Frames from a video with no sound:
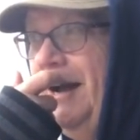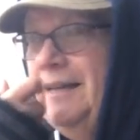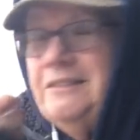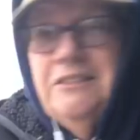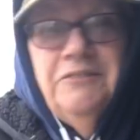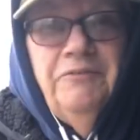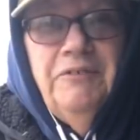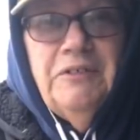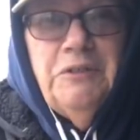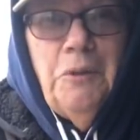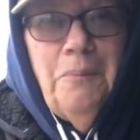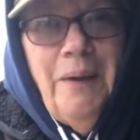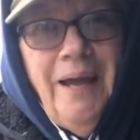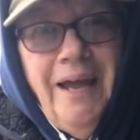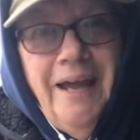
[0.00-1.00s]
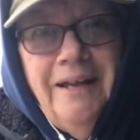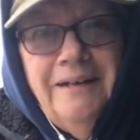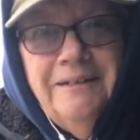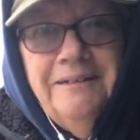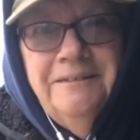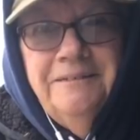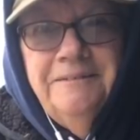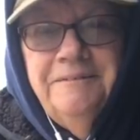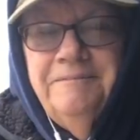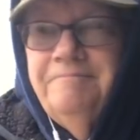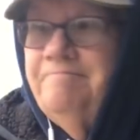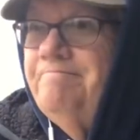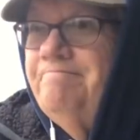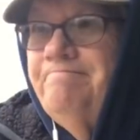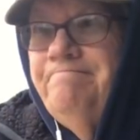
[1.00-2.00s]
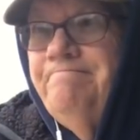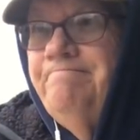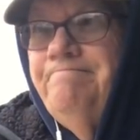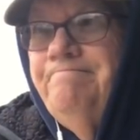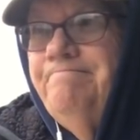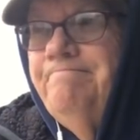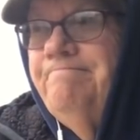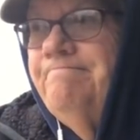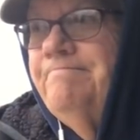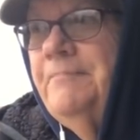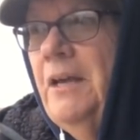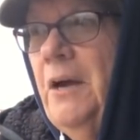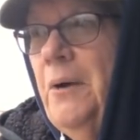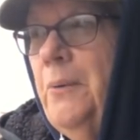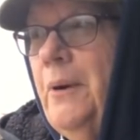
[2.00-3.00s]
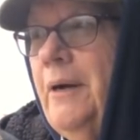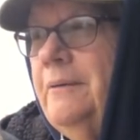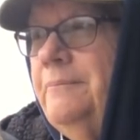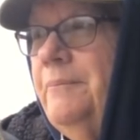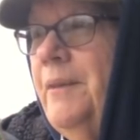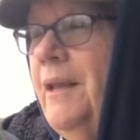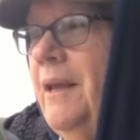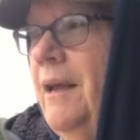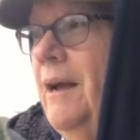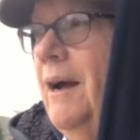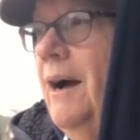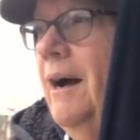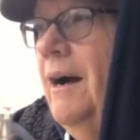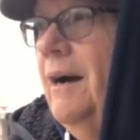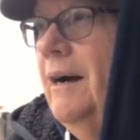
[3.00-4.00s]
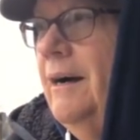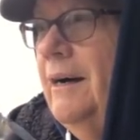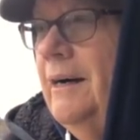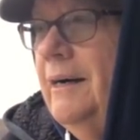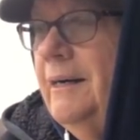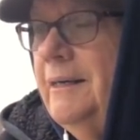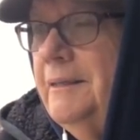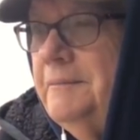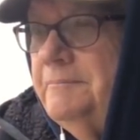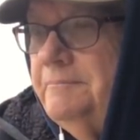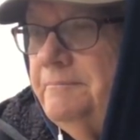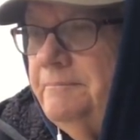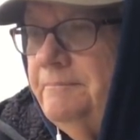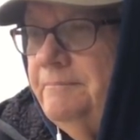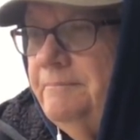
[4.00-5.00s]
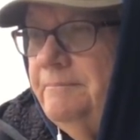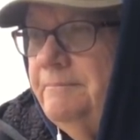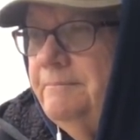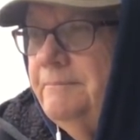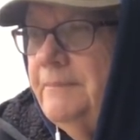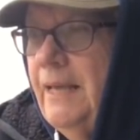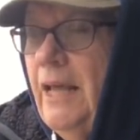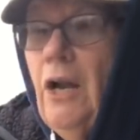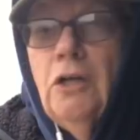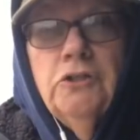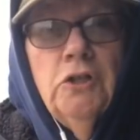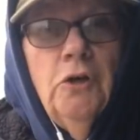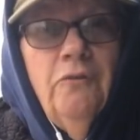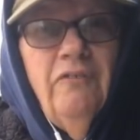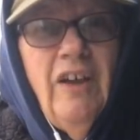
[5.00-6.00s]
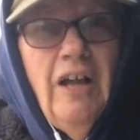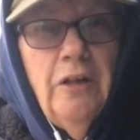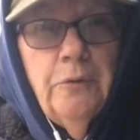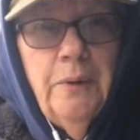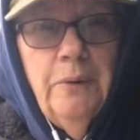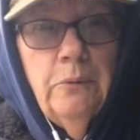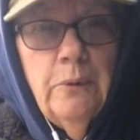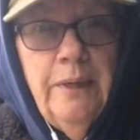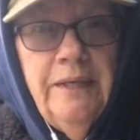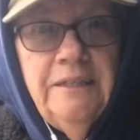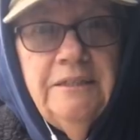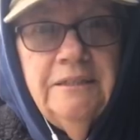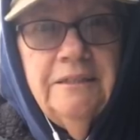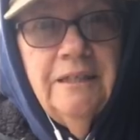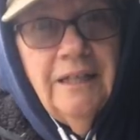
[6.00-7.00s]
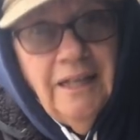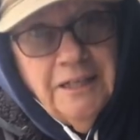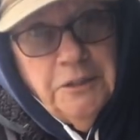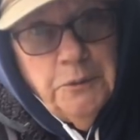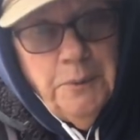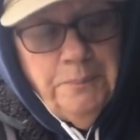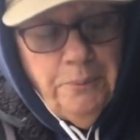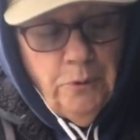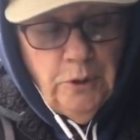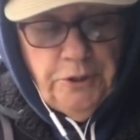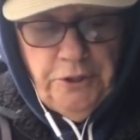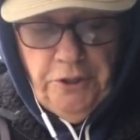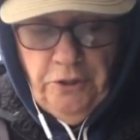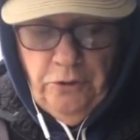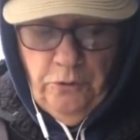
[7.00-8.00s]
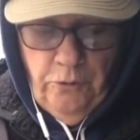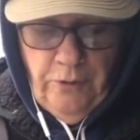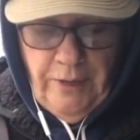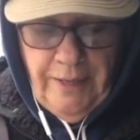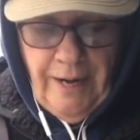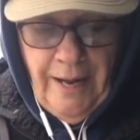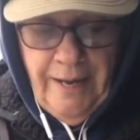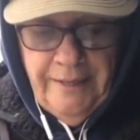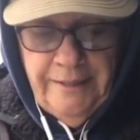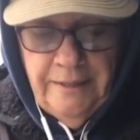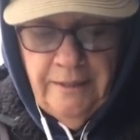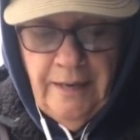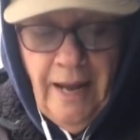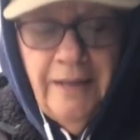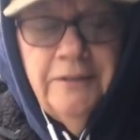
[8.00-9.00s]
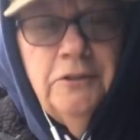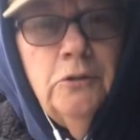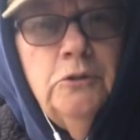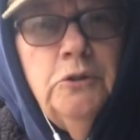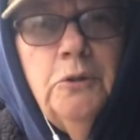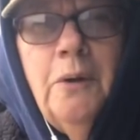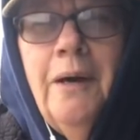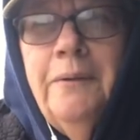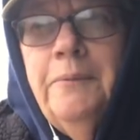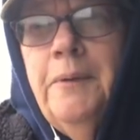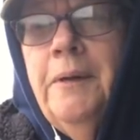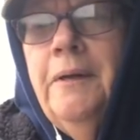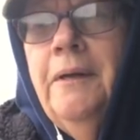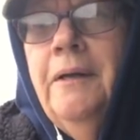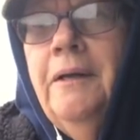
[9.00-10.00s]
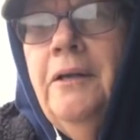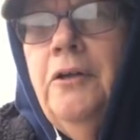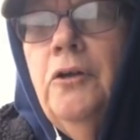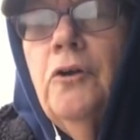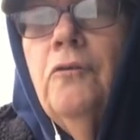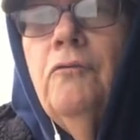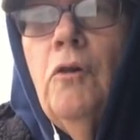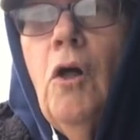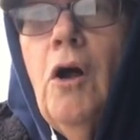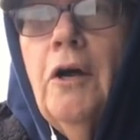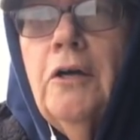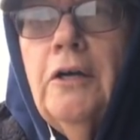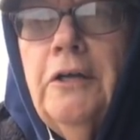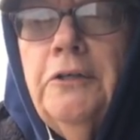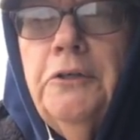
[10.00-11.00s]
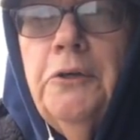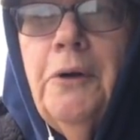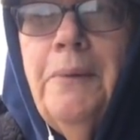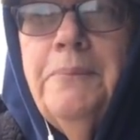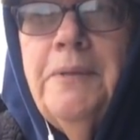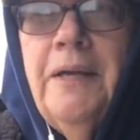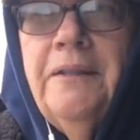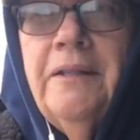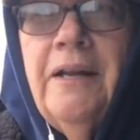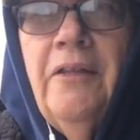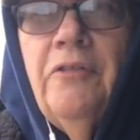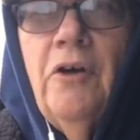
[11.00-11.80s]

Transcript: I just feel so bad. Oh, well. And also Valerie Reese, I'd like to report to you that I told you on your vlog, on your update, that I